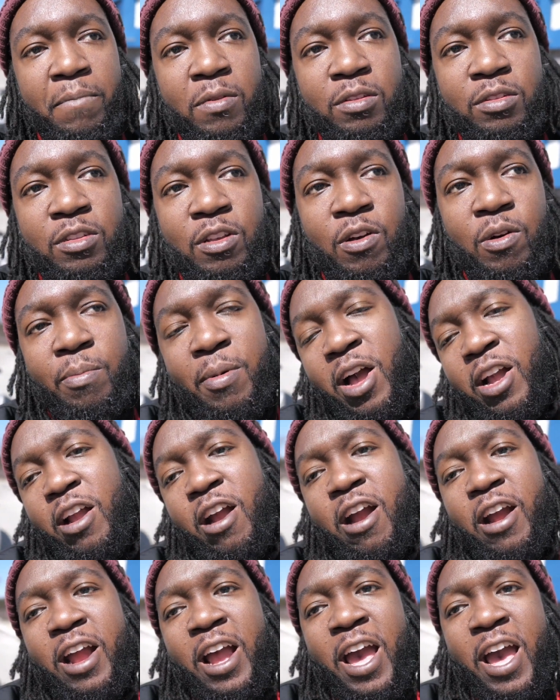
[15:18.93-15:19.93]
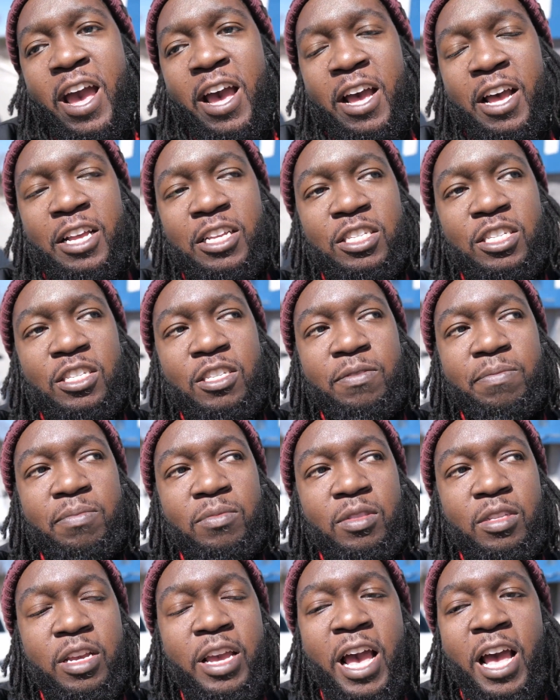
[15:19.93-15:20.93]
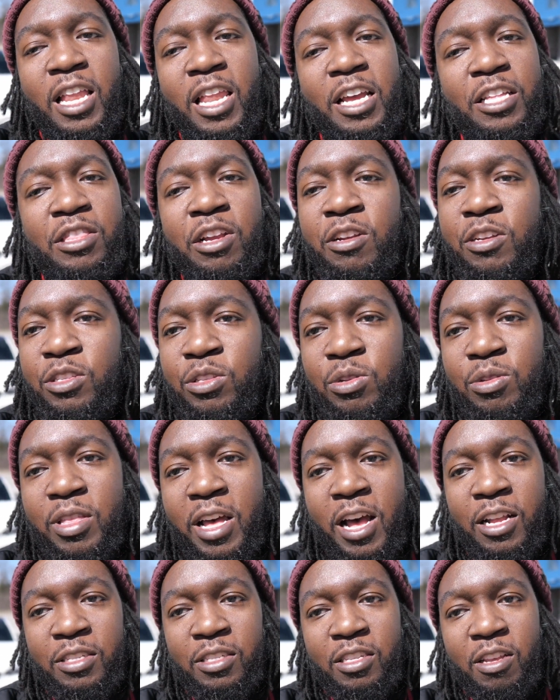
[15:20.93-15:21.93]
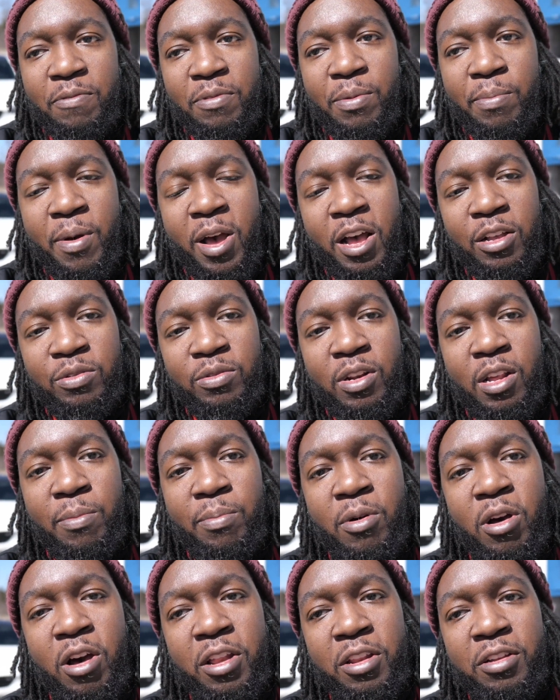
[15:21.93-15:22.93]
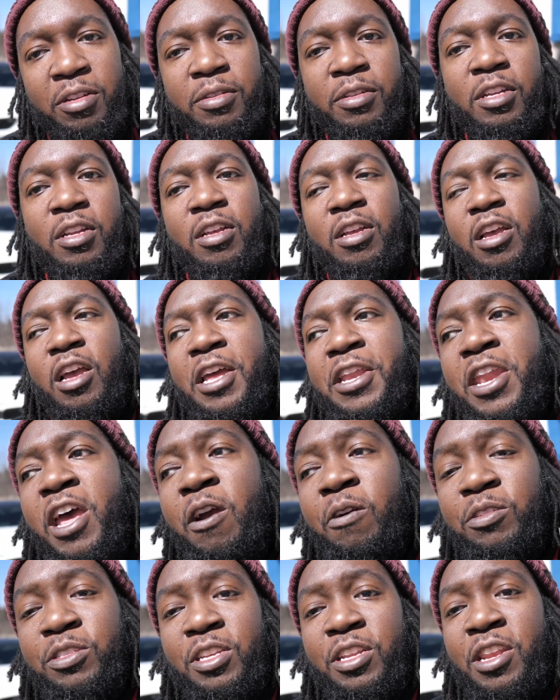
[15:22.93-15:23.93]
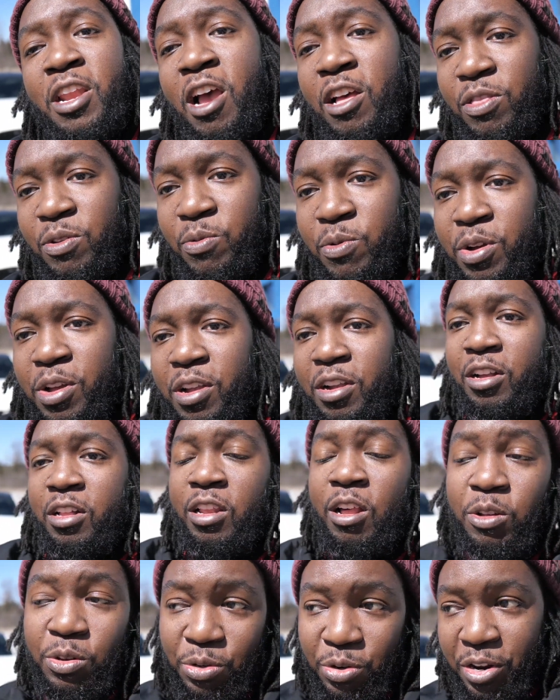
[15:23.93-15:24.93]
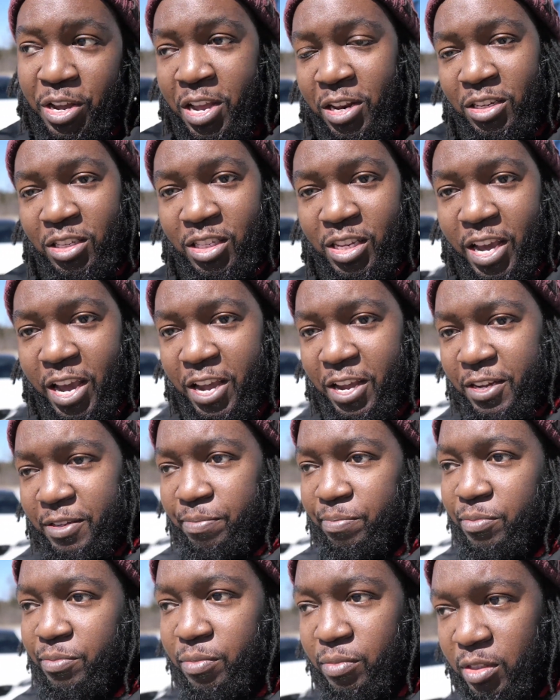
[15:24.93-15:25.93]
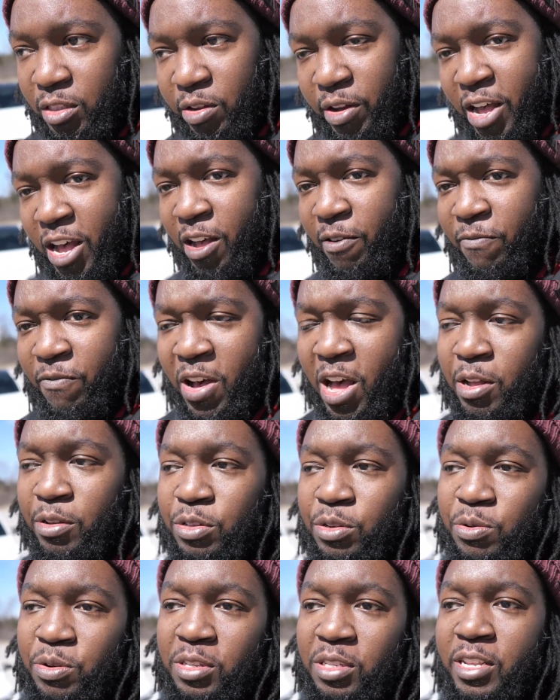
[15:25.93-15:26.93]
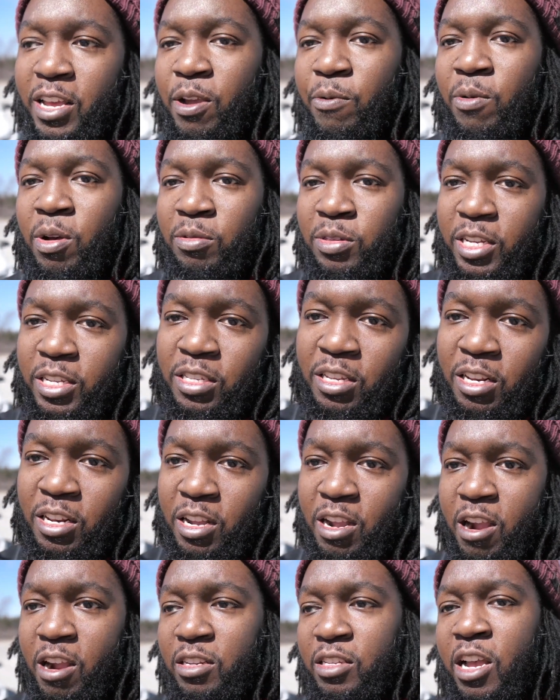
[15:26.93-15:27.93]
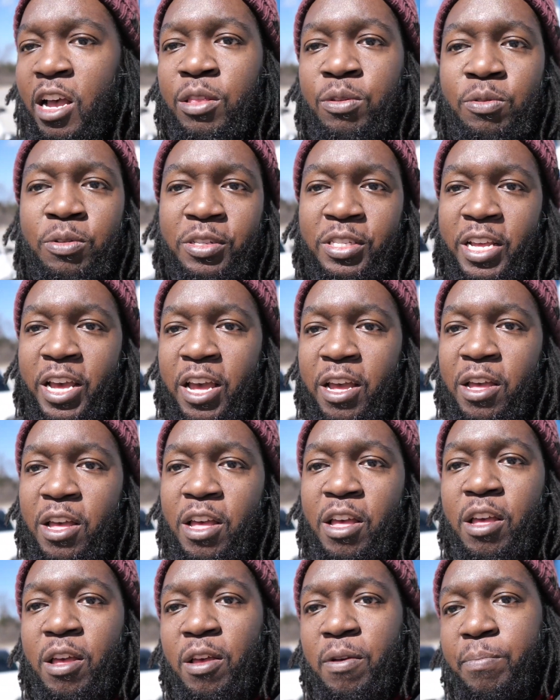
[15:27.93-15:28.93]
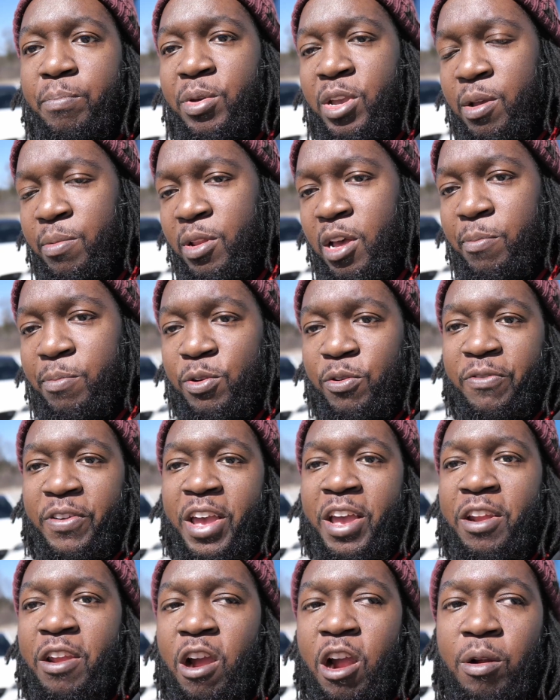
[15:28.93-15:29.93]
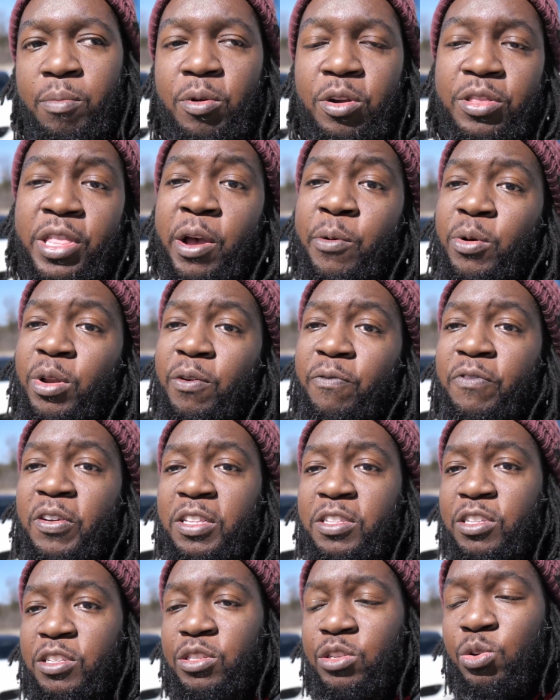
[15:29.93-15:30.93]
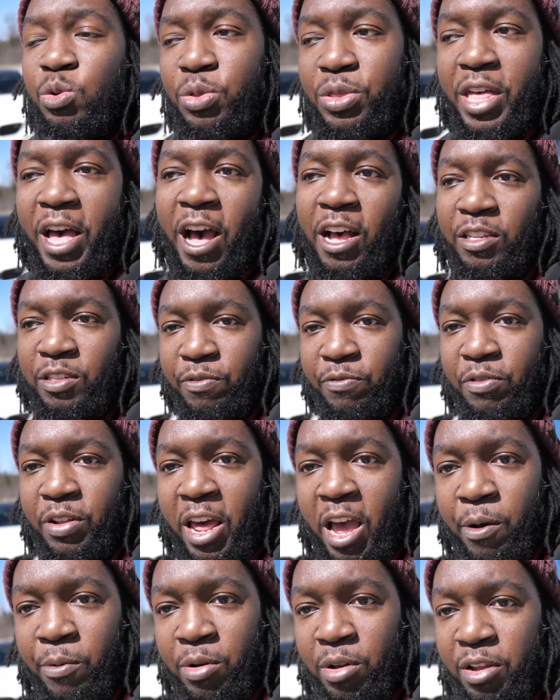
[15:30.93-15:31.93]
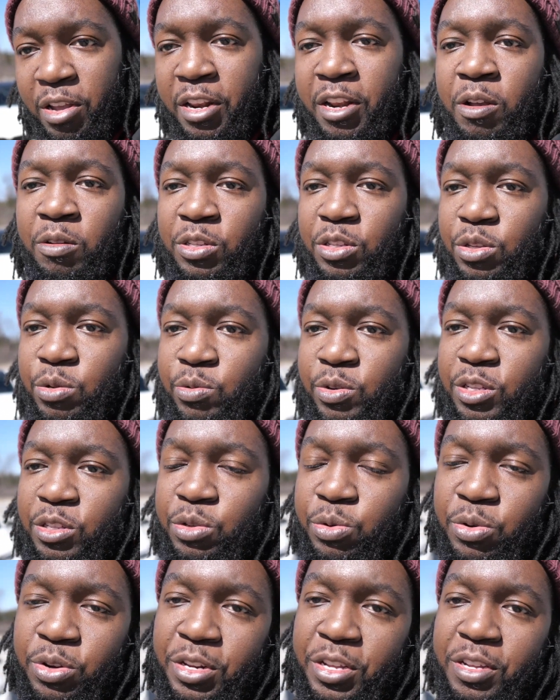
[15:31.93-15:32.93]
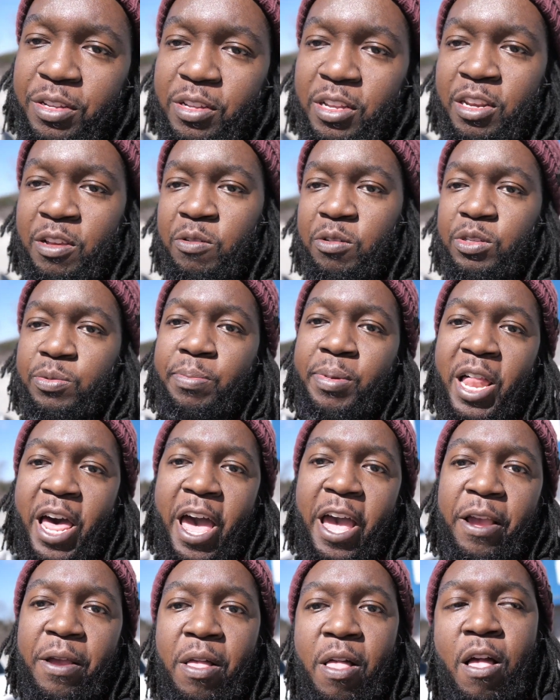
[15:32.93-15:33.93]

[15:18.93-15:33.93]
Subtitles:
So my car had like 32,000 something miles when I bought it, and there was another one closer in state. So I found two in state. One was at City Cars, the other one was at BMW of Ann Arbor. They wanted 52,000 for that one, and it was a 2020, and it was black.